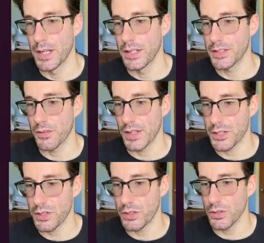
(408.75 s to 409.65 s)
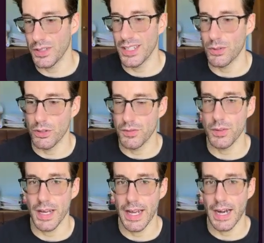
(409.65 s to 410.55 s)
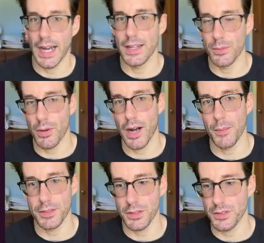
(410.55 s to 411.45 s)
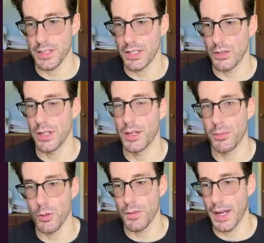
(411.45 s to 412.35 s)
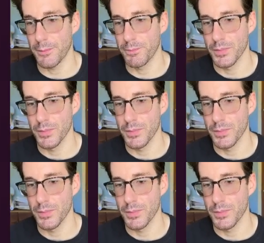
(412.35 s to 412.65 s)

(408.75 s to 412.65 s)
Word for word: So if that's true, you need to review the A I, the prompt associated to it, and improve that.